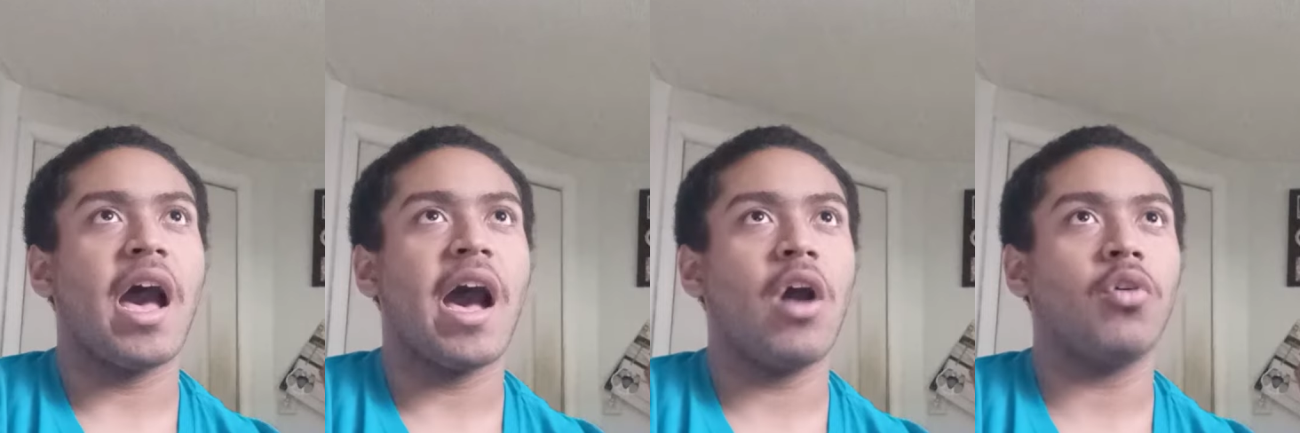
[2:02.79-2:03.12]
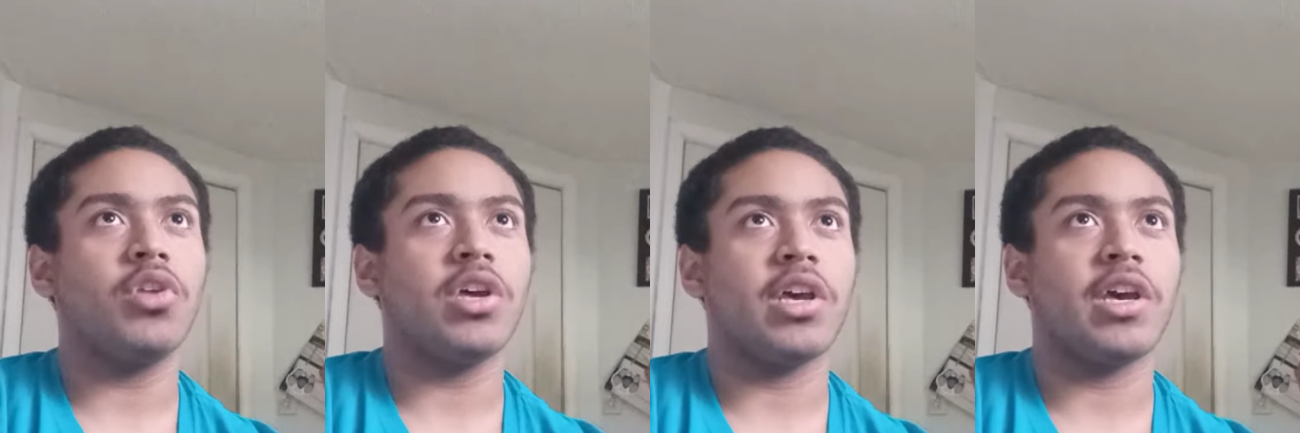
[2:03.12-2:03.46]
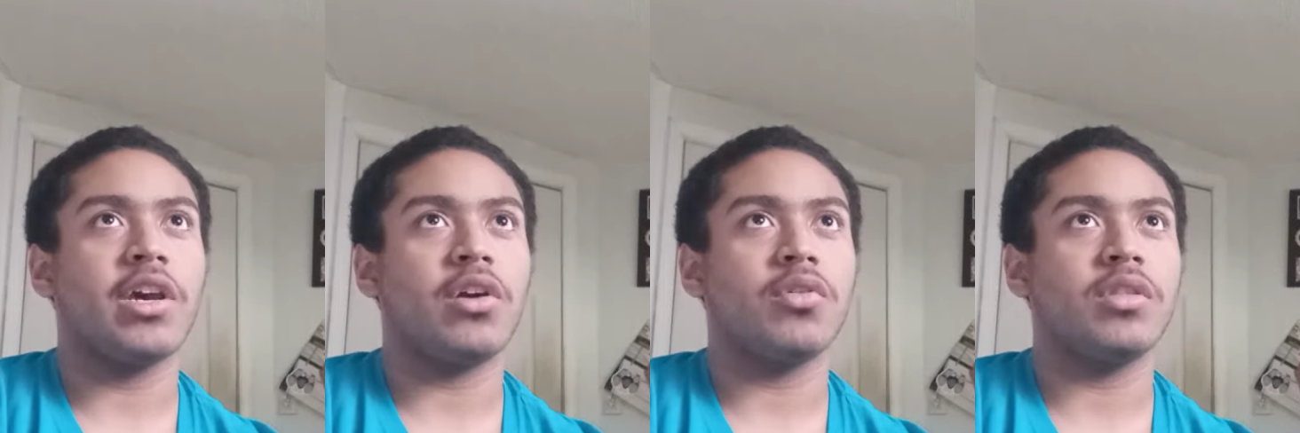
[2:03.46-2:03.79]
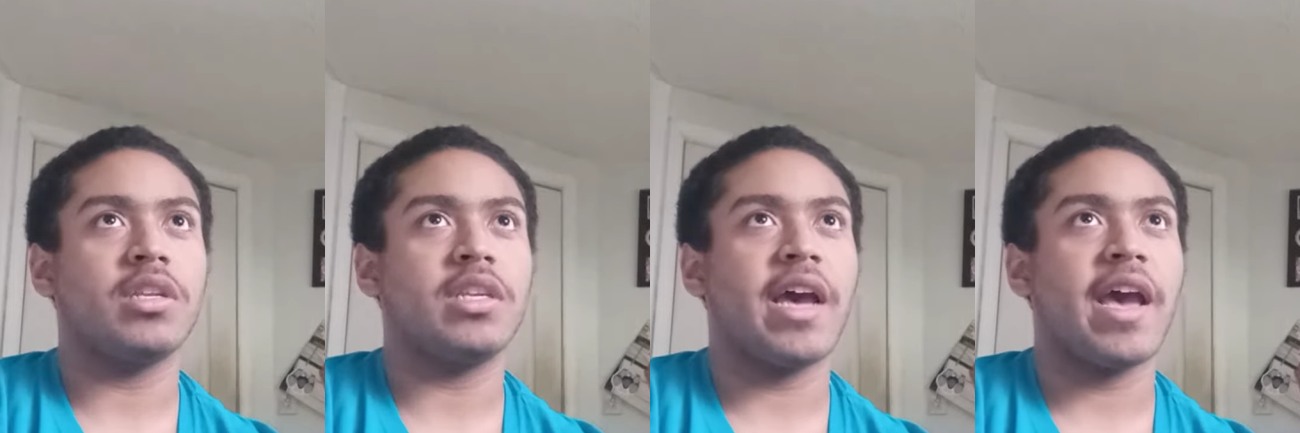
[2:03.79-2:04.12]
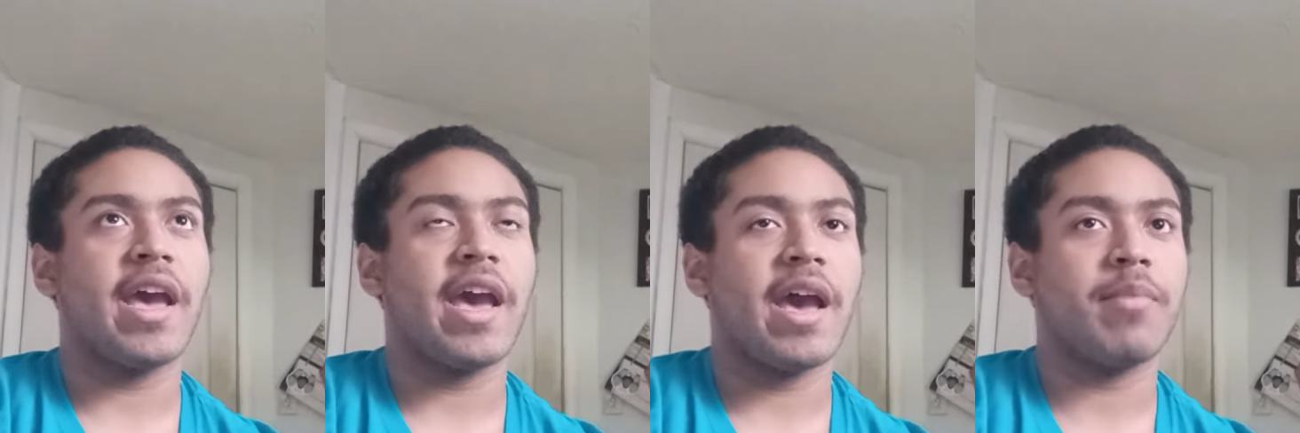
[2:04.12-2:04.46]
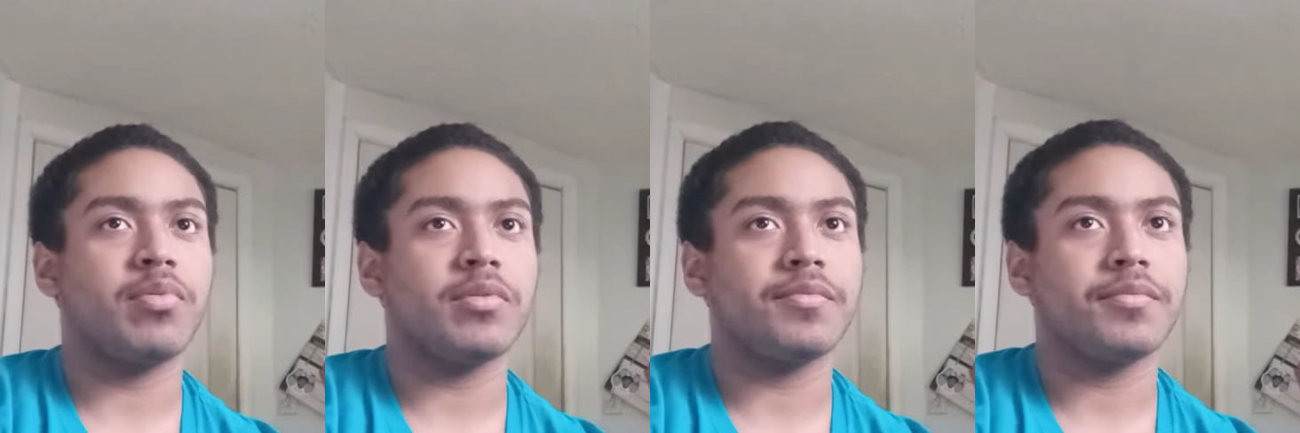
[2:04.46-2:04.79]
How the hell did that
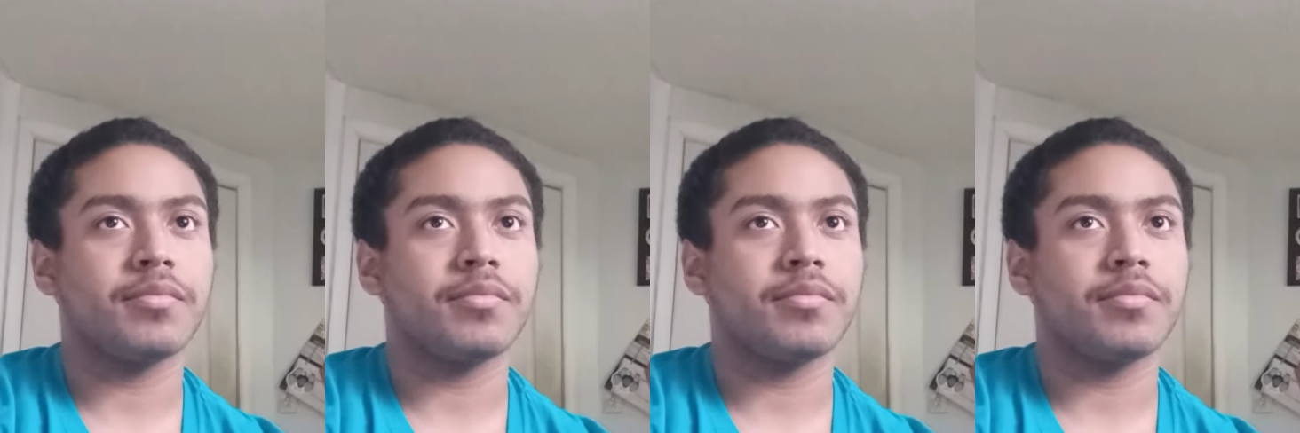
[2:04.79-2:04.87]
happen?